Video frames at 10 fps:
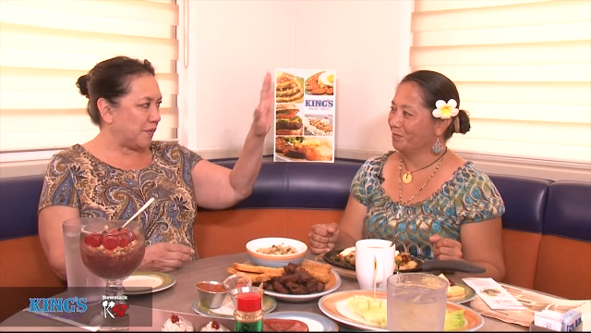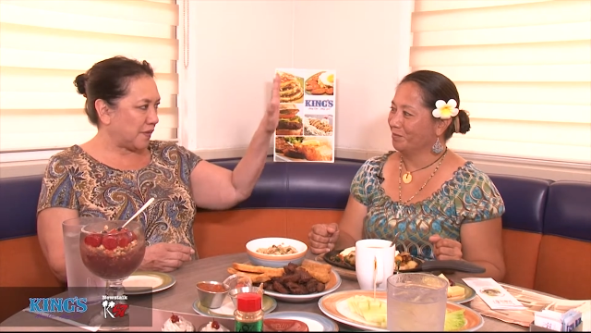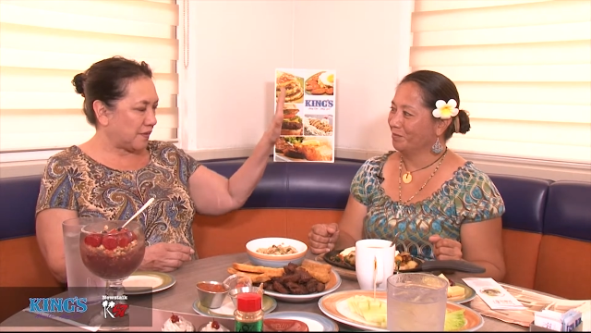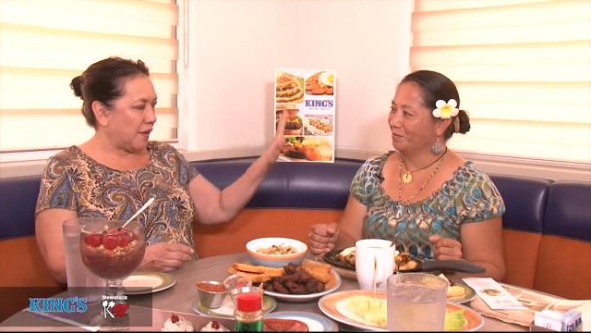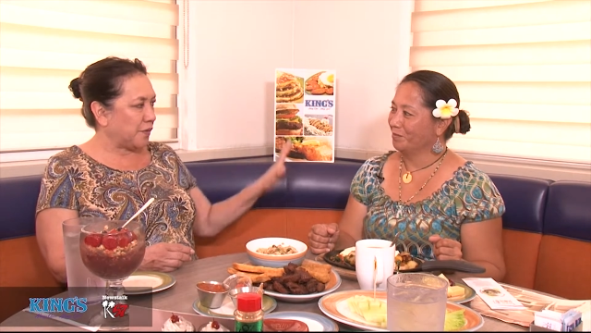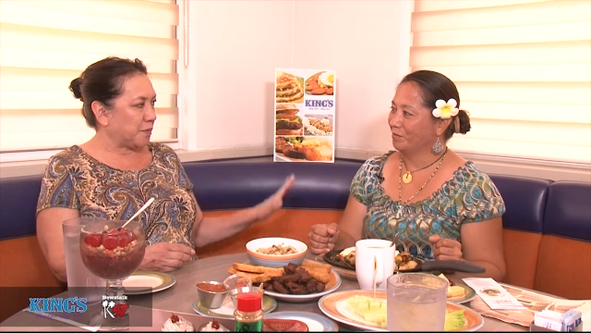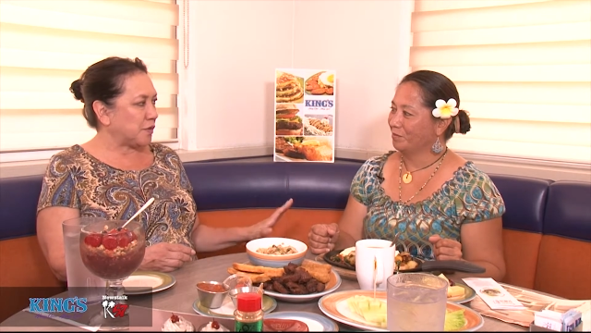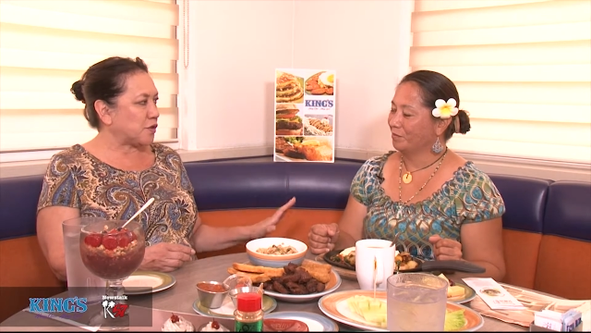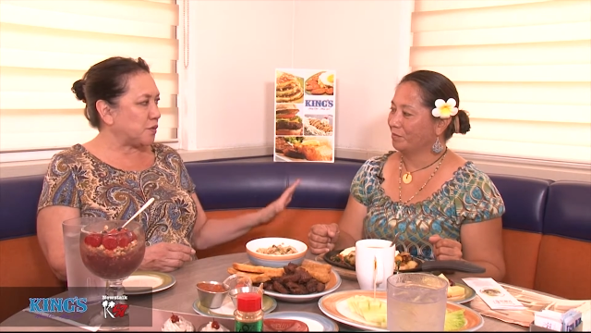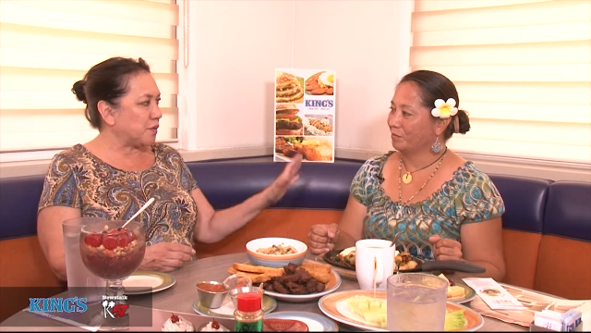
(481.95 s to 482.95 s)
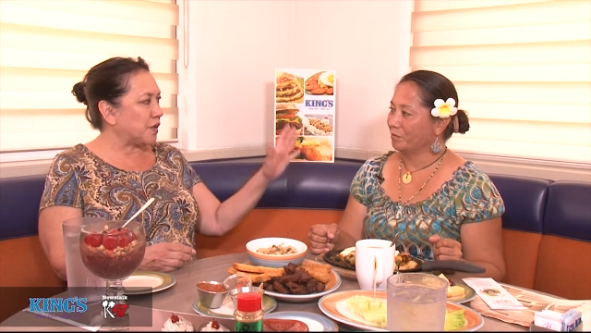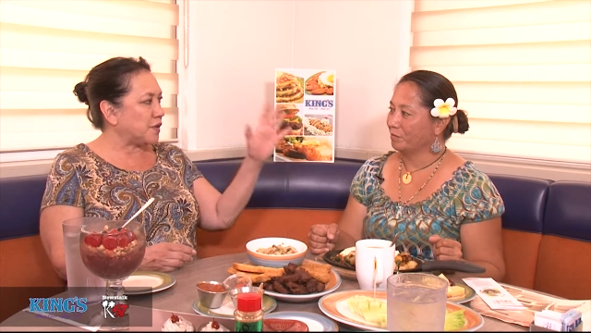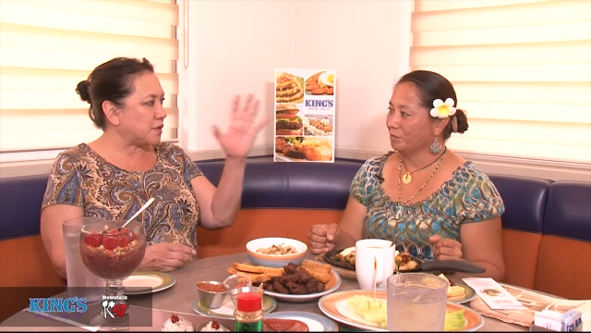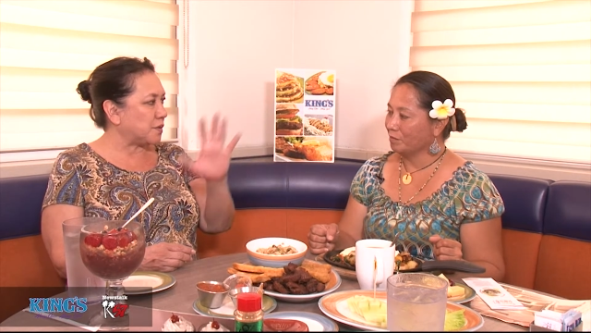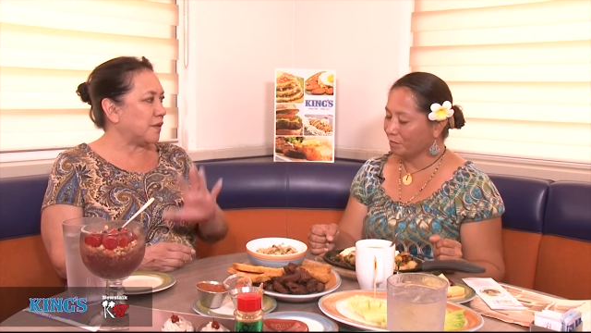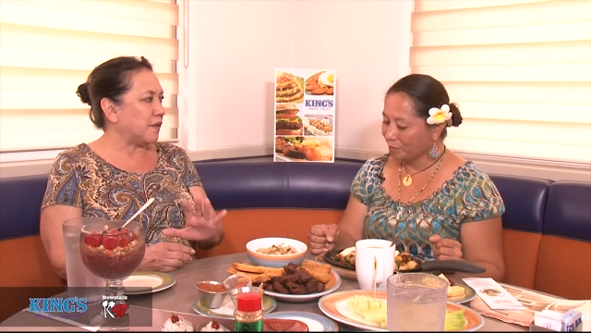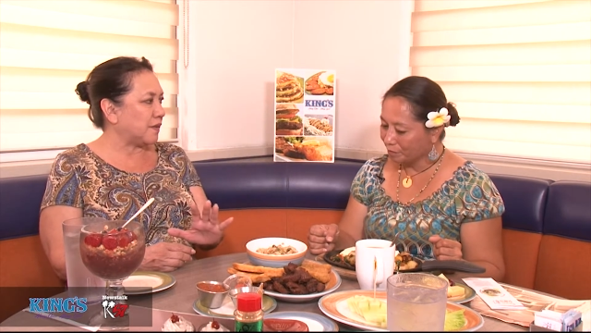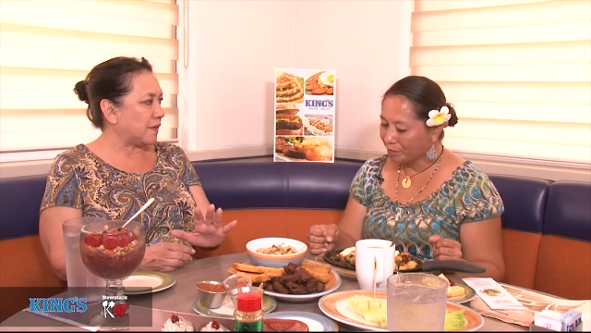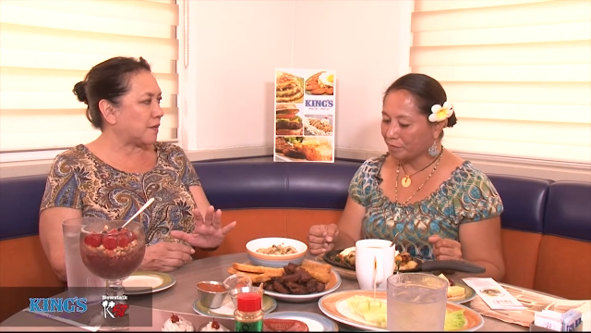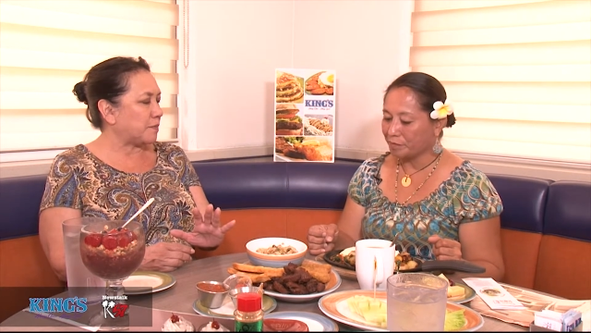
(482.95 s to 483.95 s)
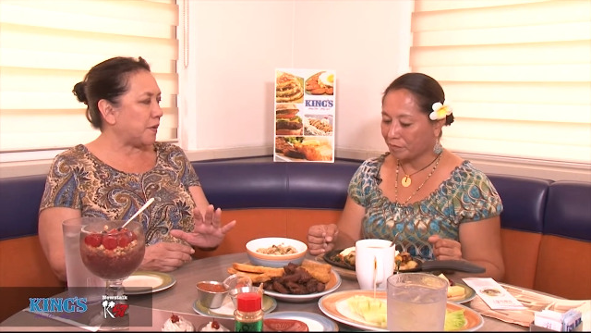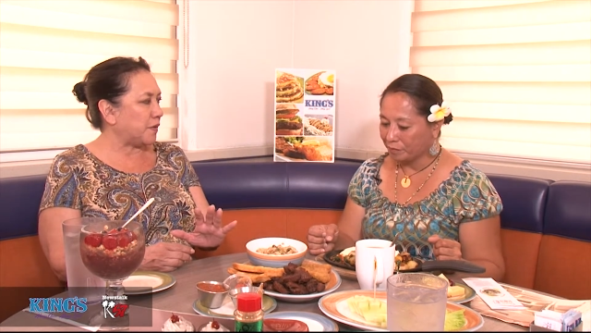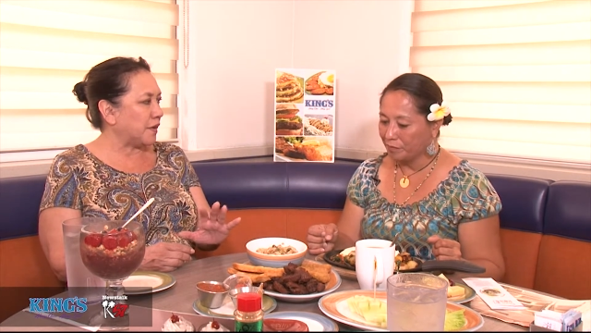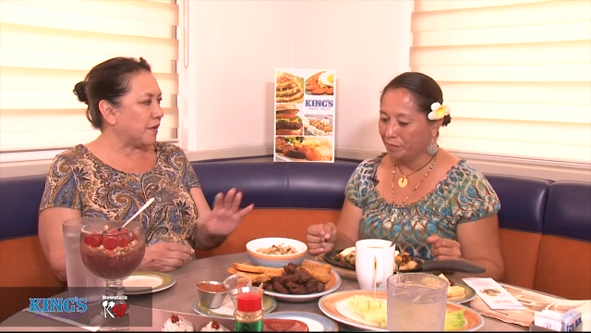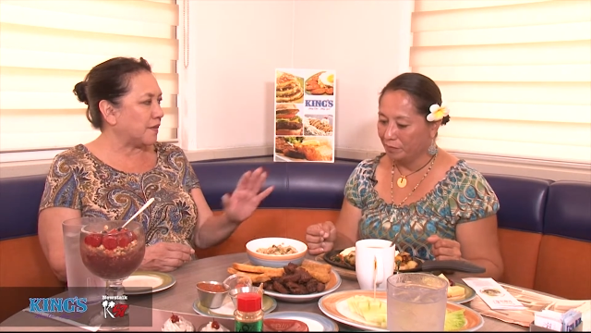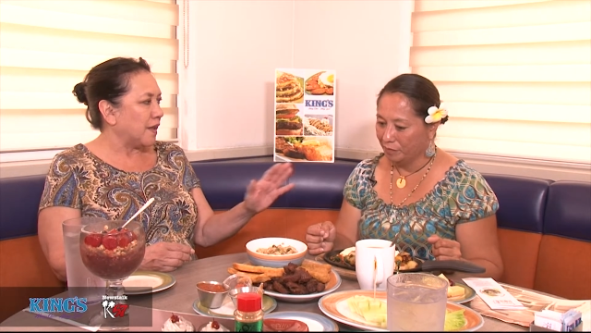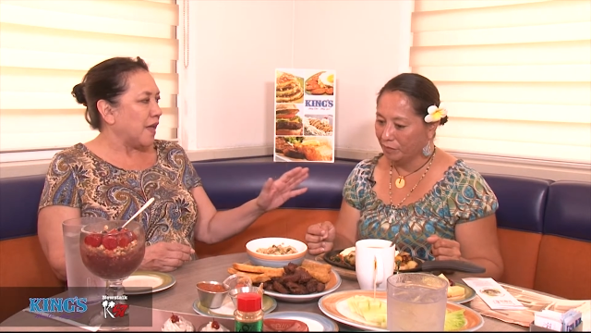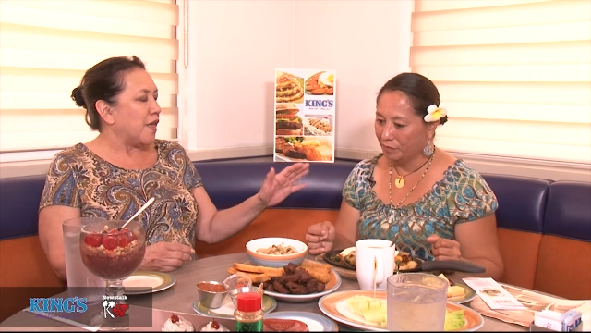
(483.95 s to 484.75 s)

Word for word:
Speaker 1: this other maturity toward this experience